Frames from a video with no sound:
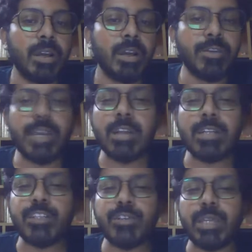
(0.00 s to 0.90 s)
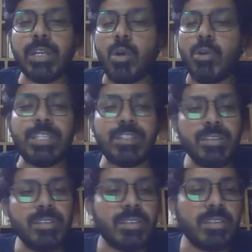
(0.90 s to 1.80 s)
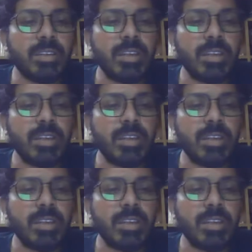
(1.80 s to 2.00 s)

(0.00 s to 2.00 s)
regardless to their origins,